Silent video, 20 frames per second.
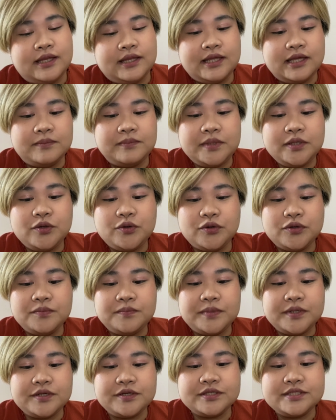Can be
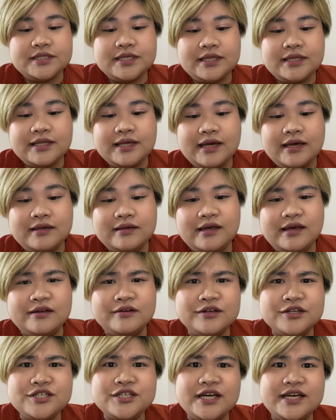good because it can
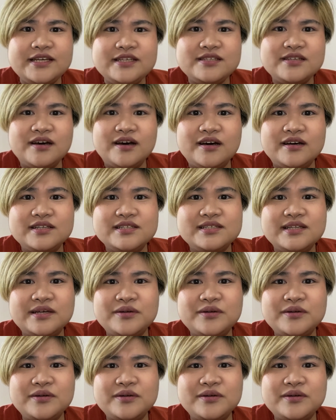energize us.